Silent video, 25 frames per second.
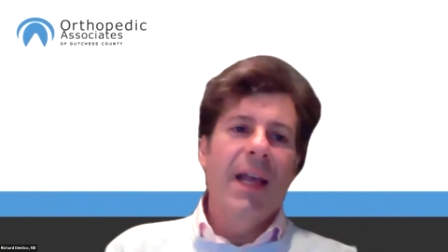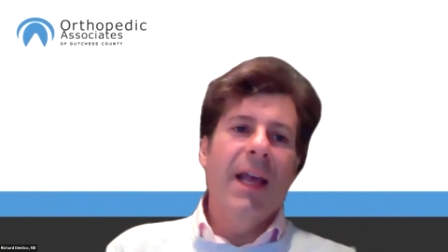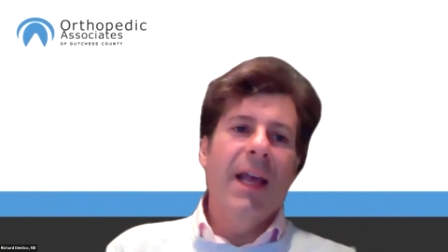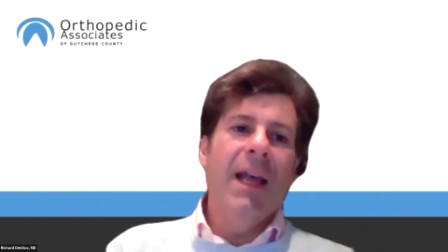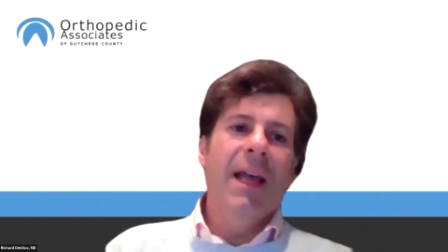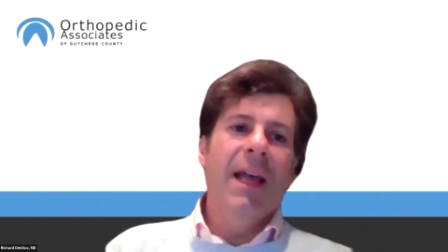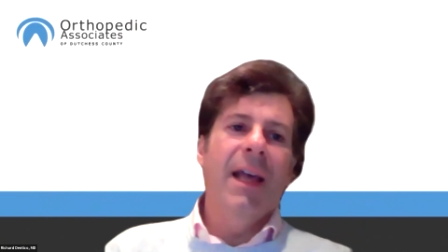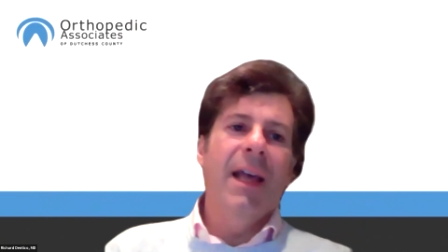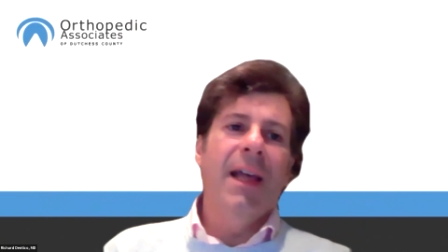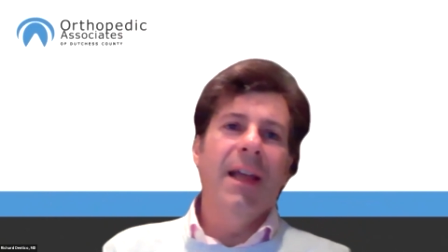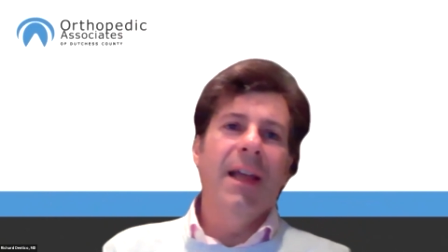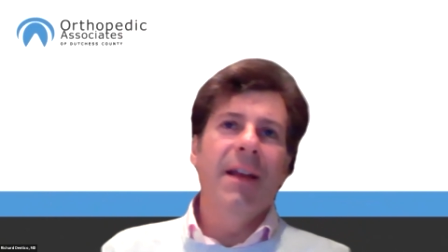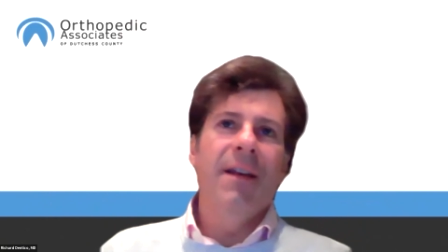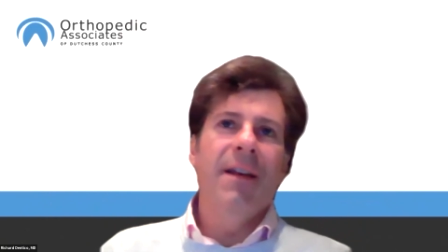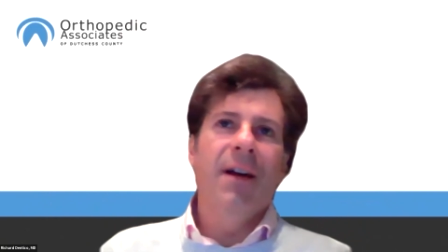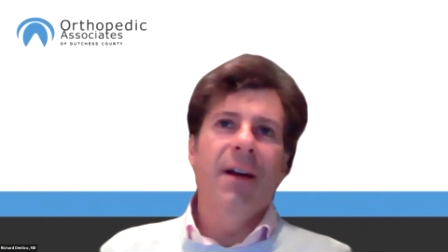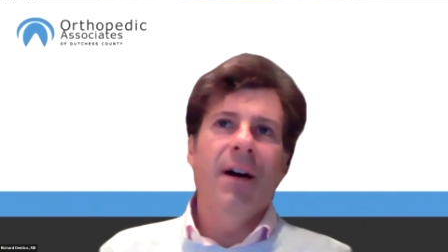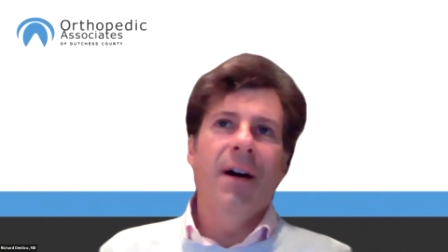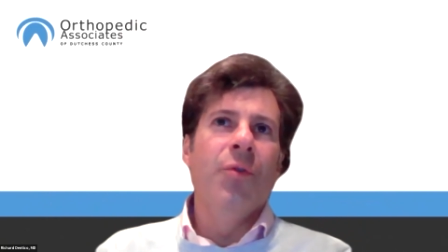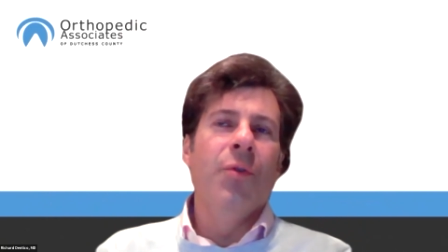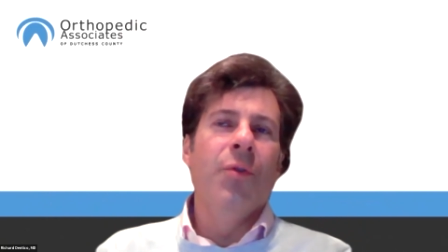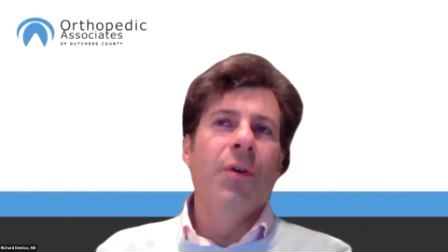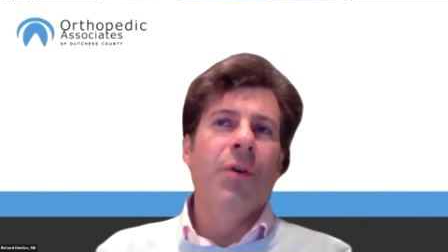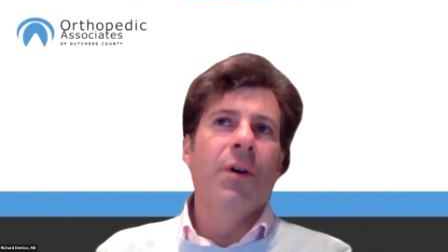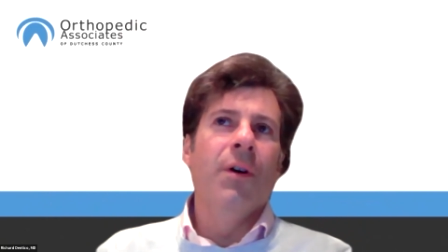and
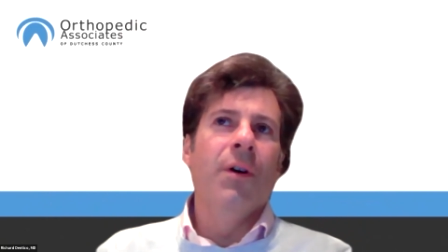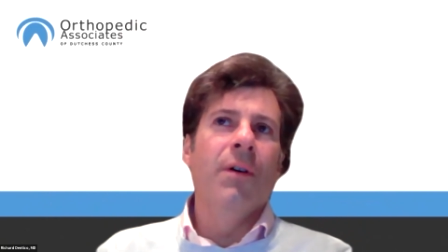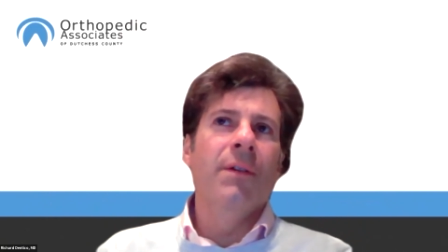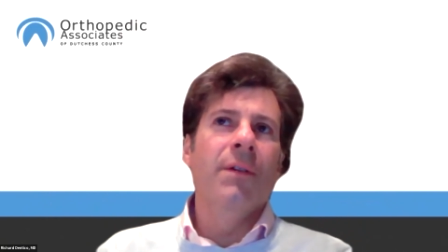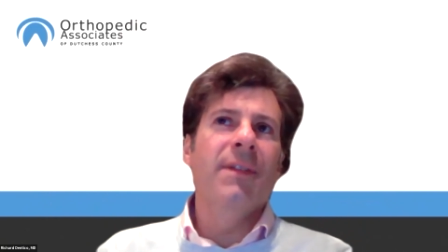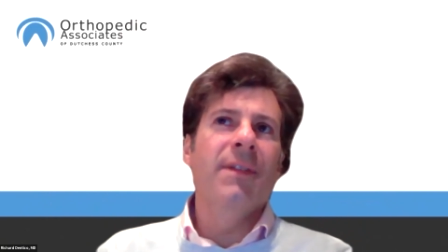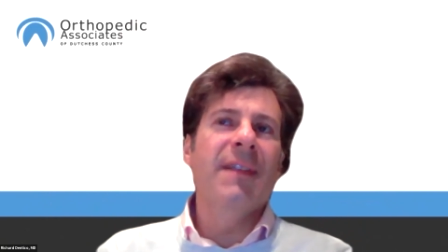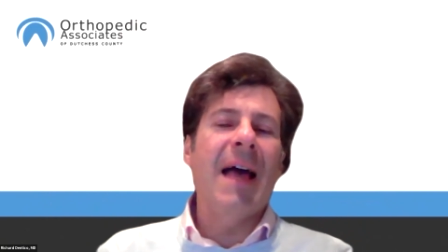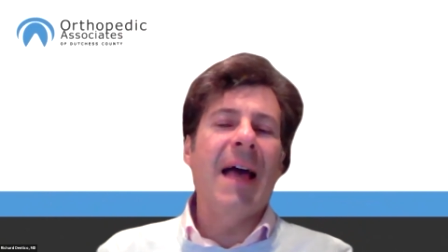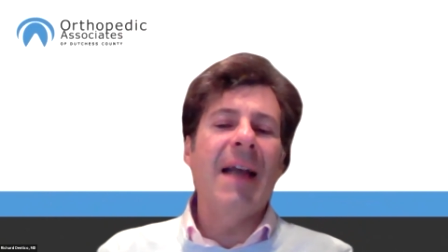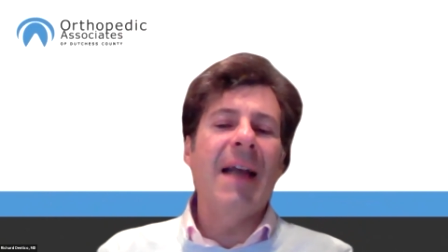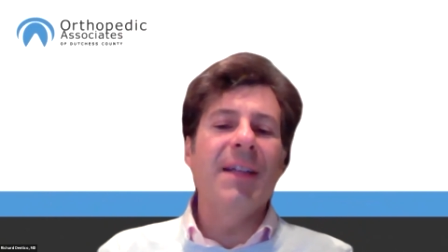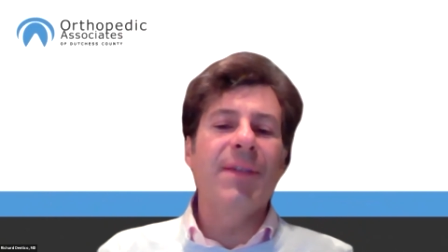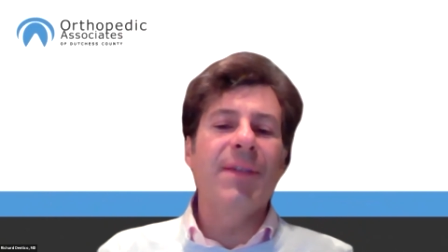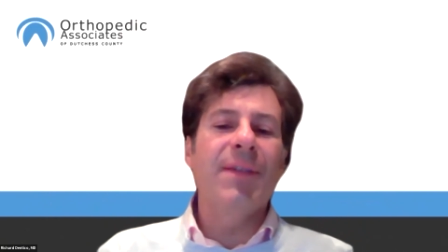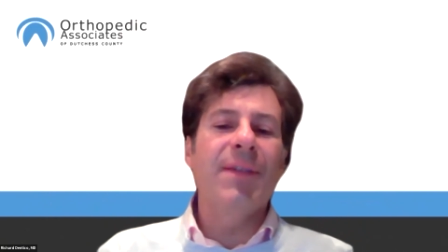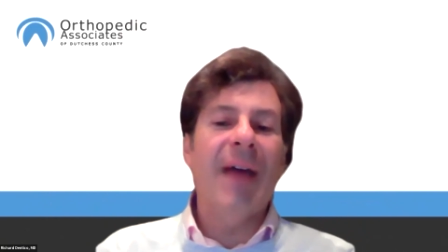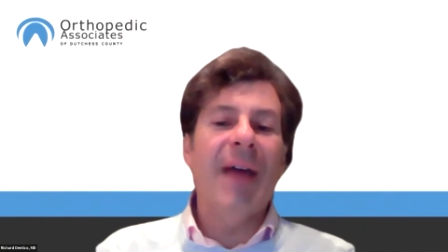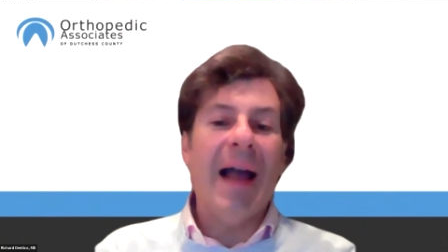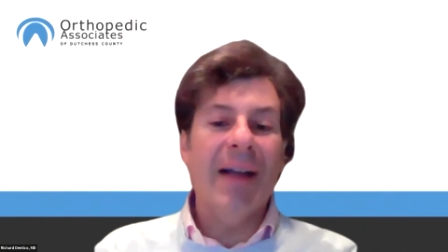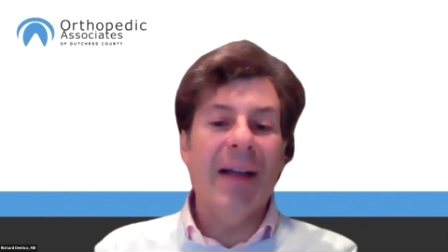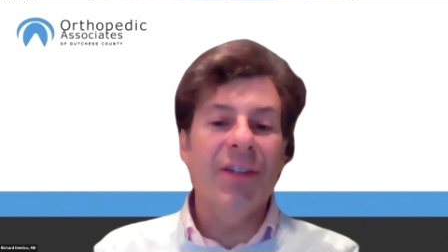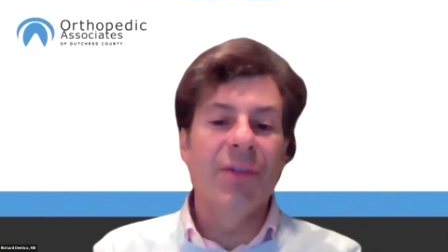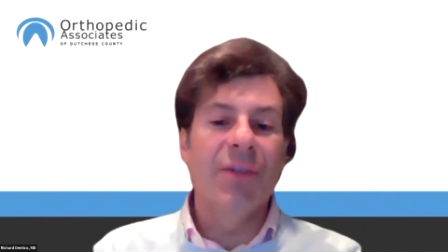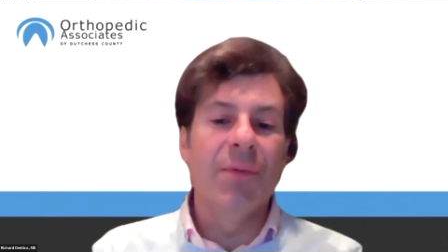your
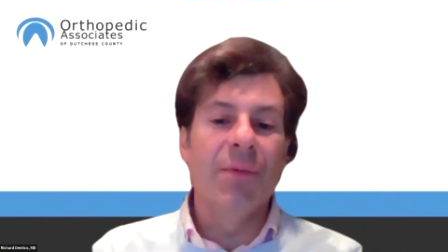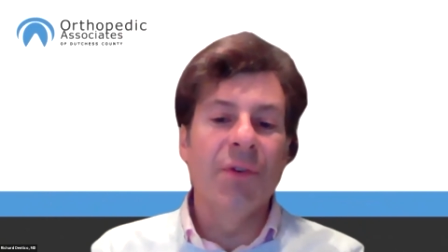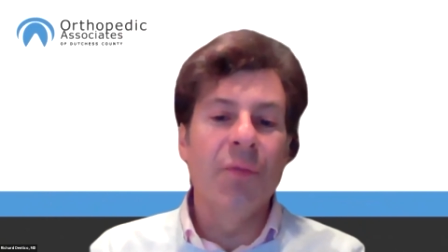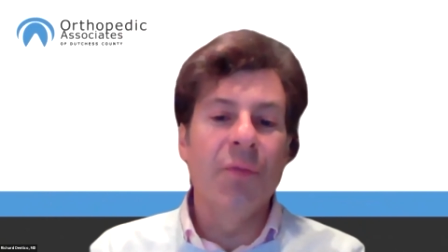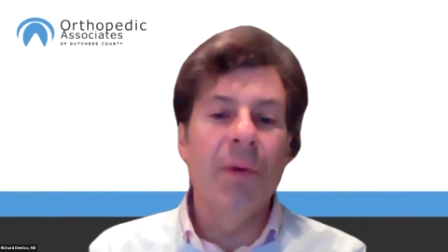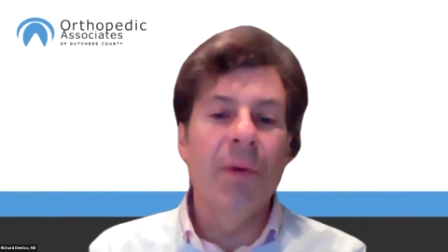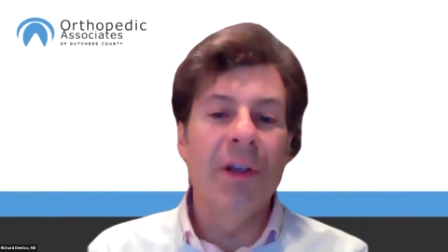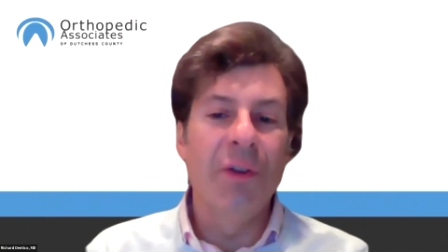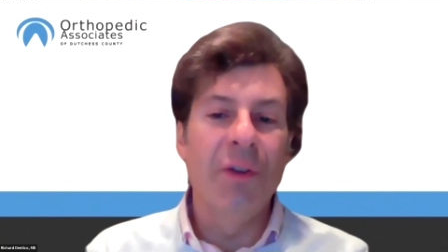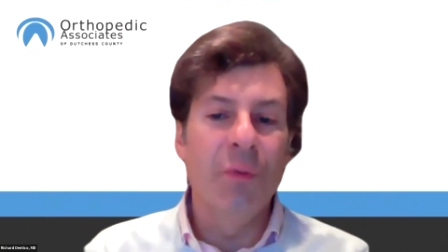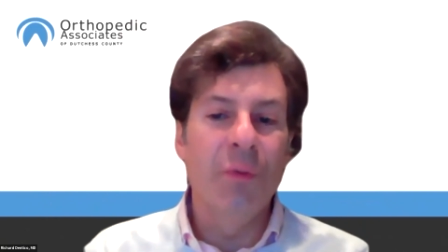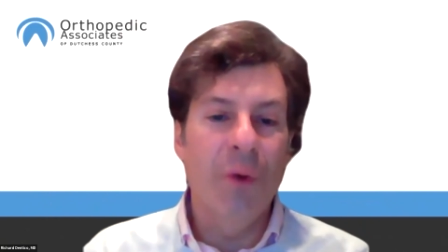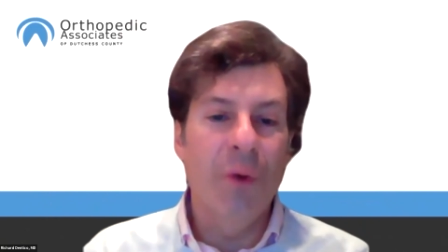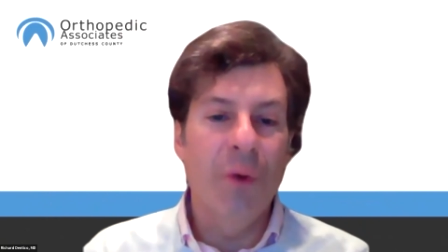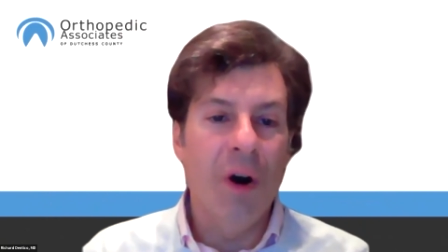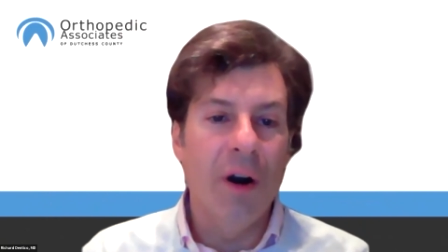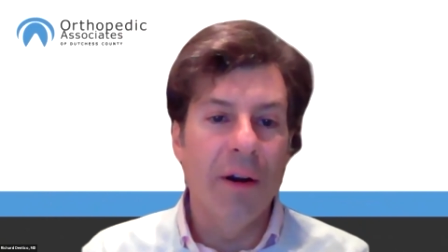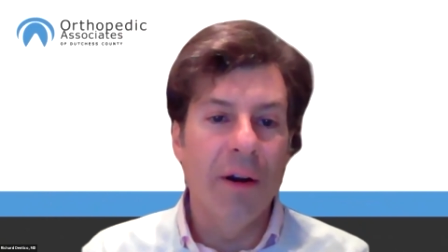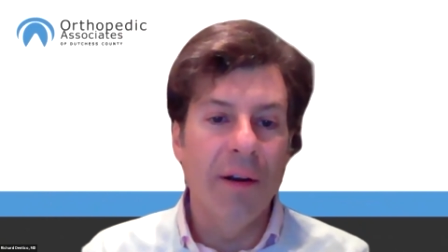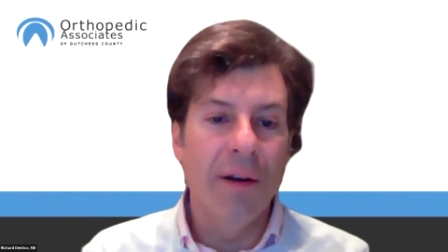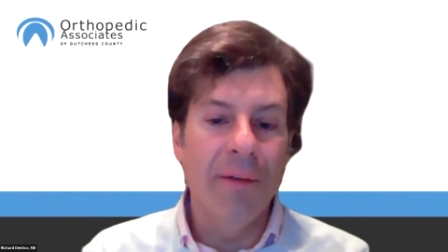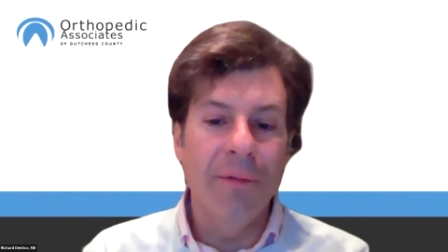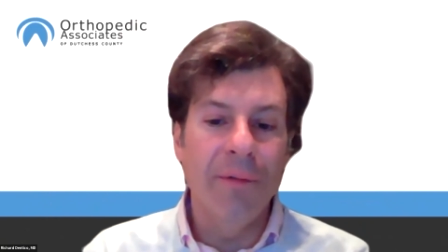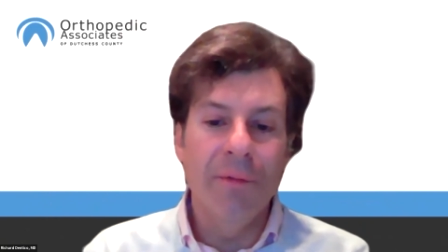satisfaction with where you are.